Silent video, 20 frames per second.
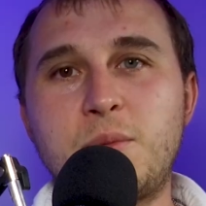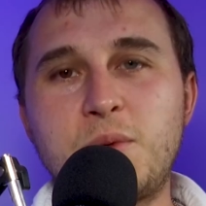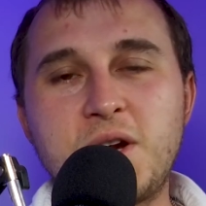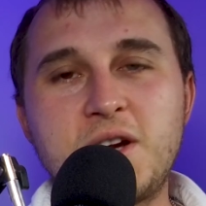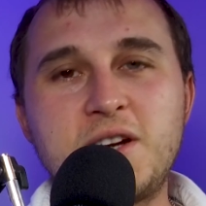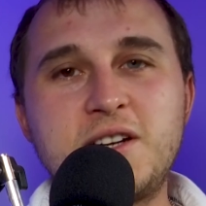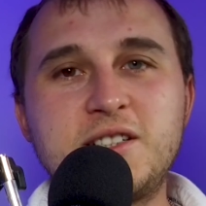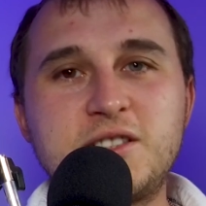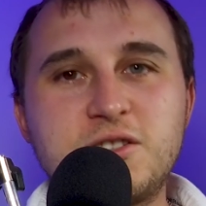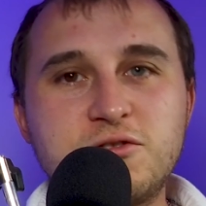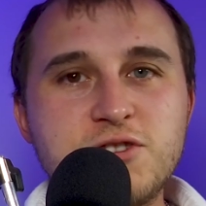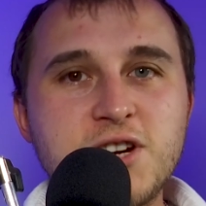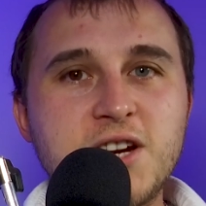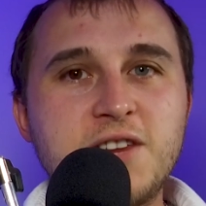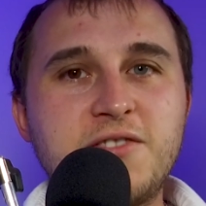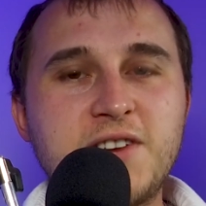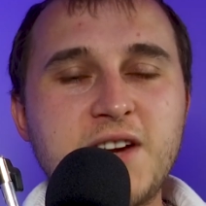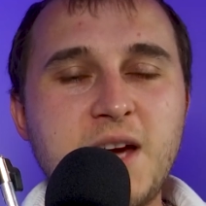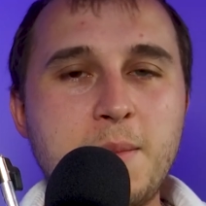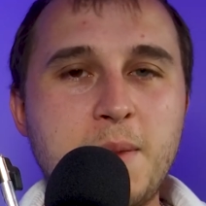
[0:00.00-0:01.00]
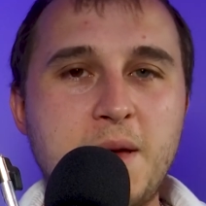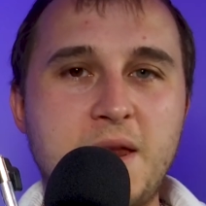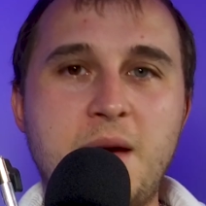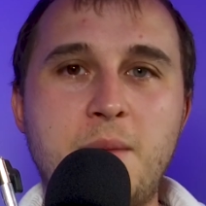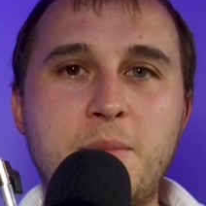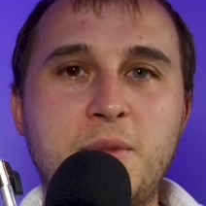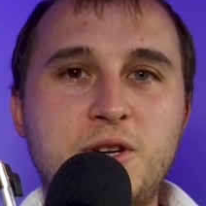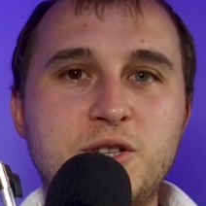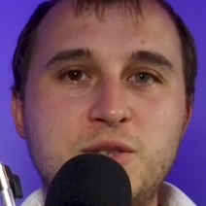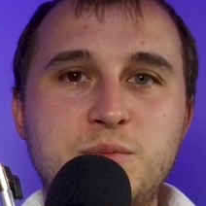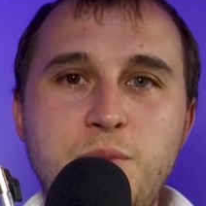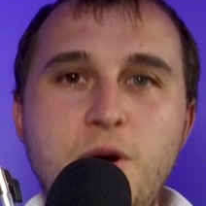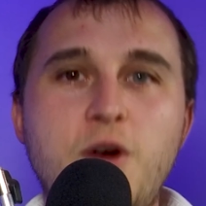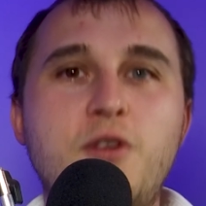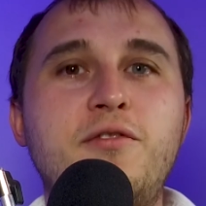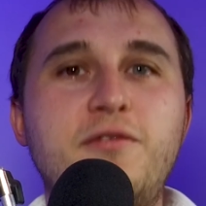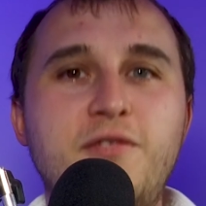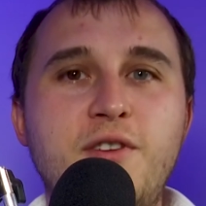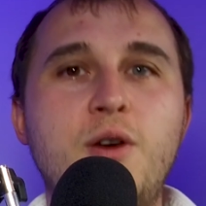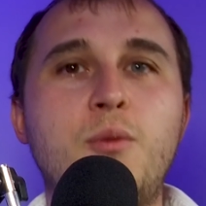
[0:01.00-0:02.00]
And we need to really forget about that, because
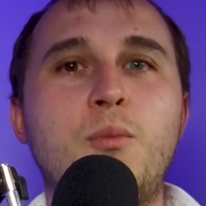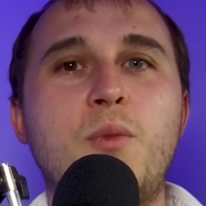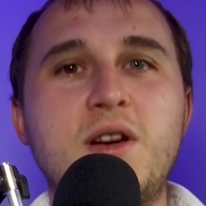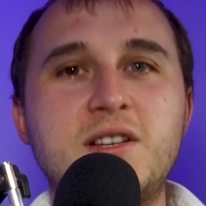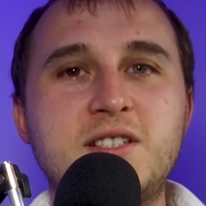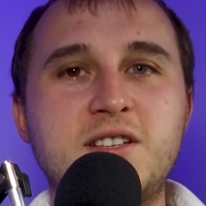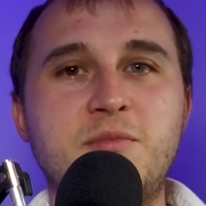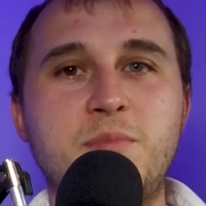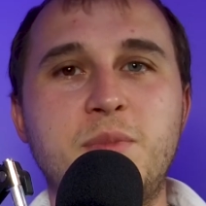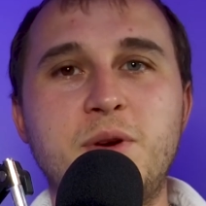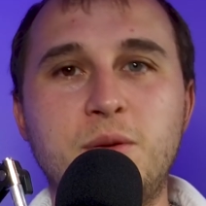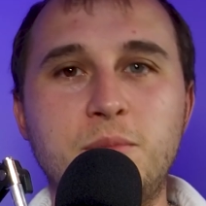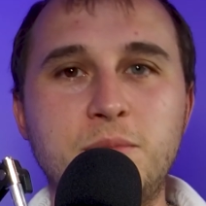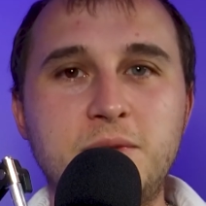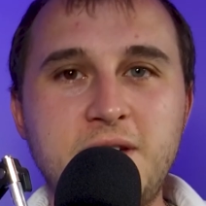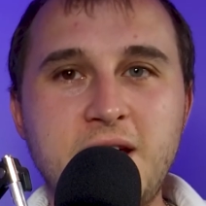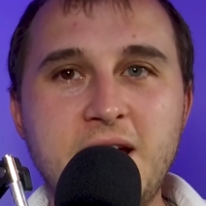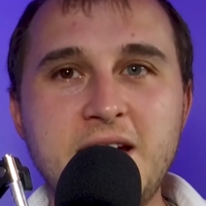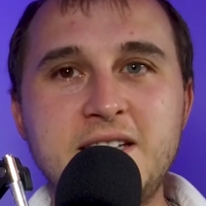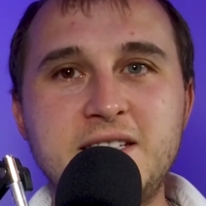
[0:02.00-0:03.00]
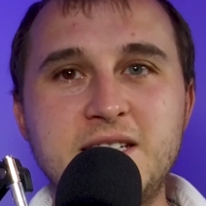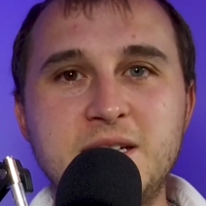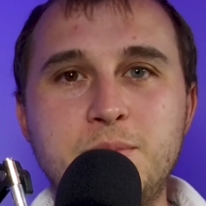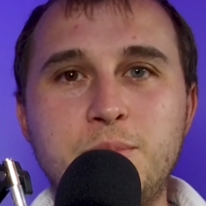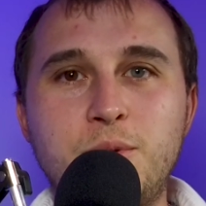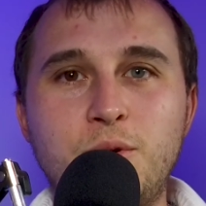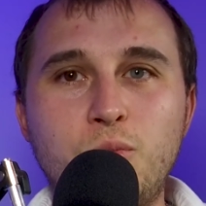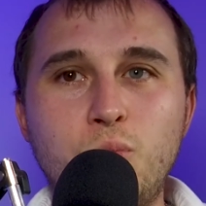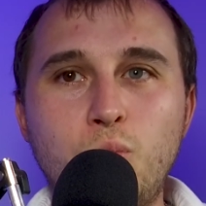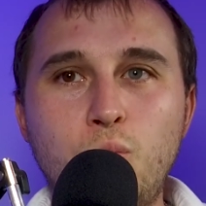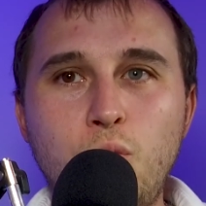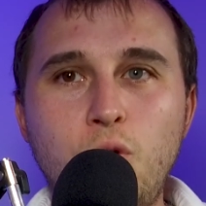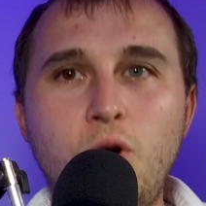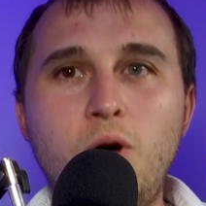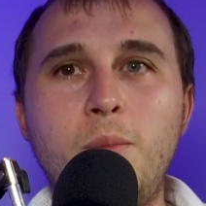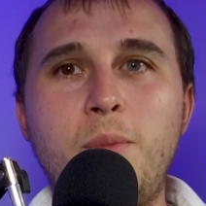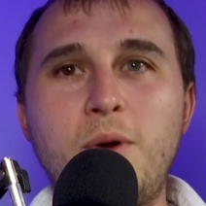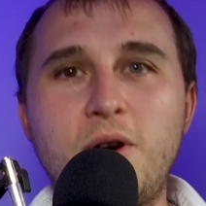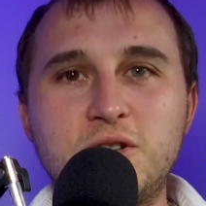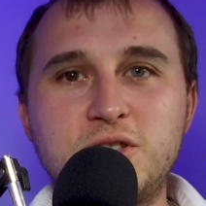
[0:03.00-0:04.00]
both firmwares have been updated, but
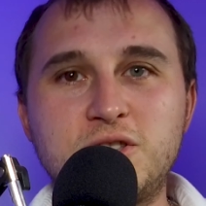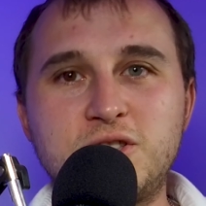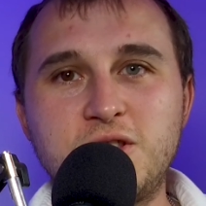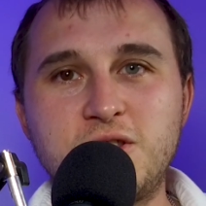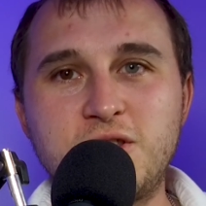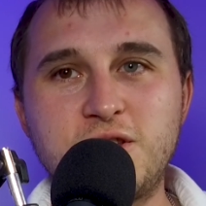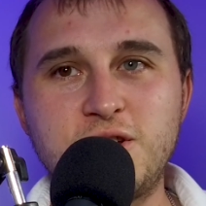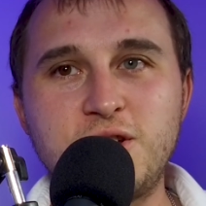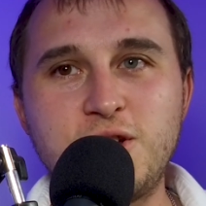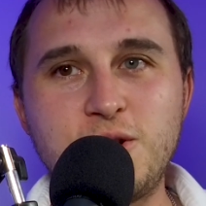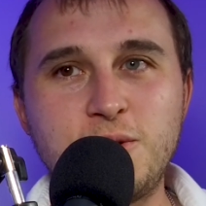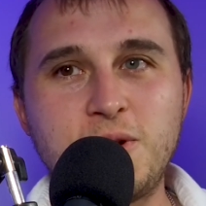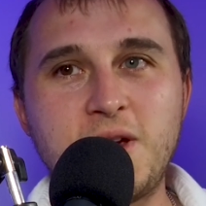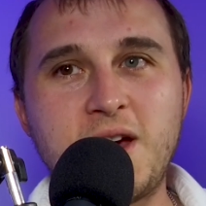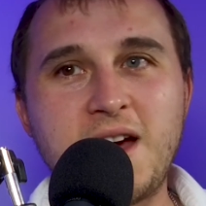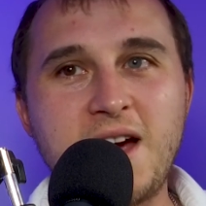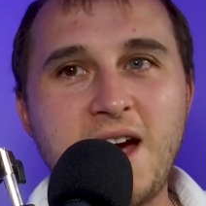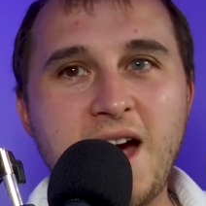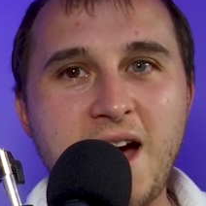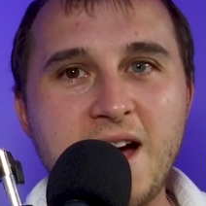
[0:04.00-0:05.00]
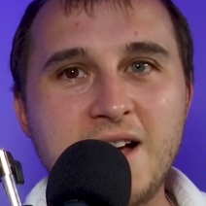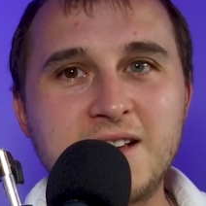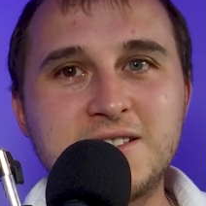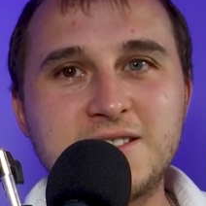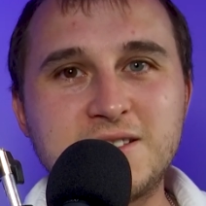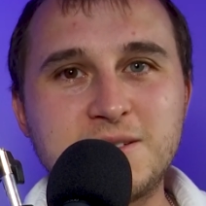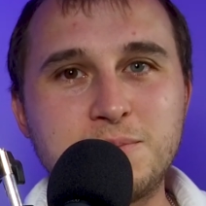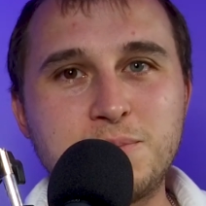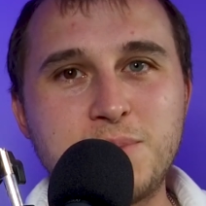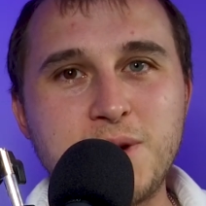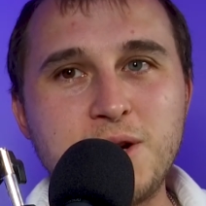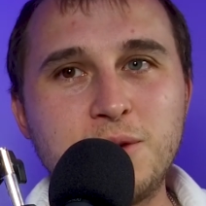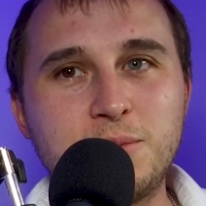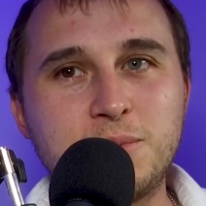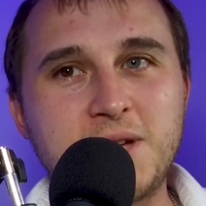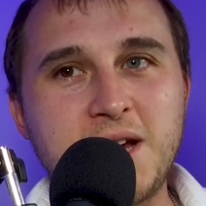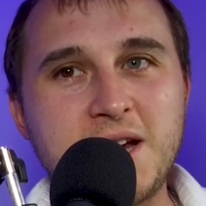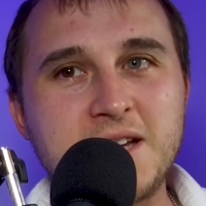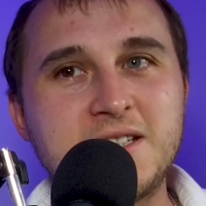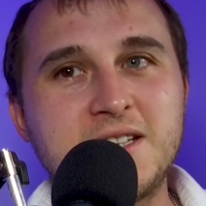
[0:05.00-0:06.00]
Wallbox, the unit, has been
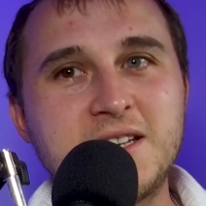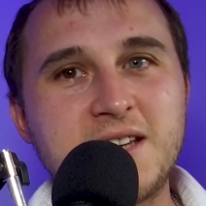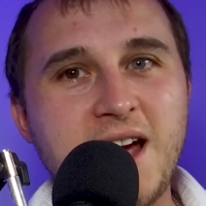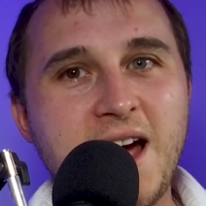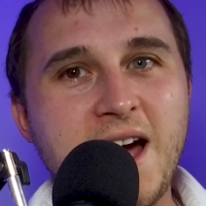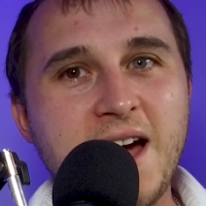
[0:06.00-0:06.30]
updated,